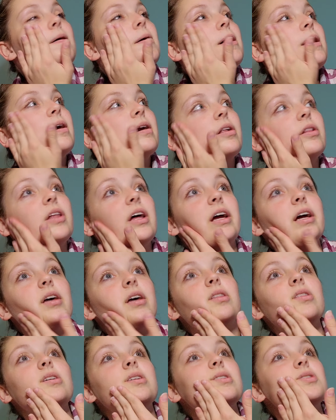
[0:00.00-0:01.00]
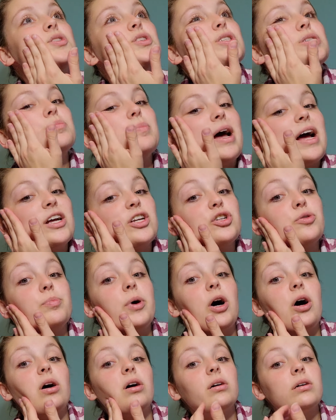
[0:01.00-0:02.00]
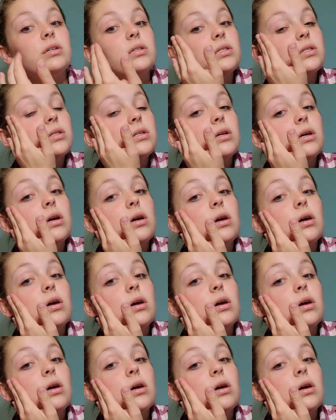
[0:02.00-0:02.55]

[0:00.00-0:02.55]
kind of like the Smashbox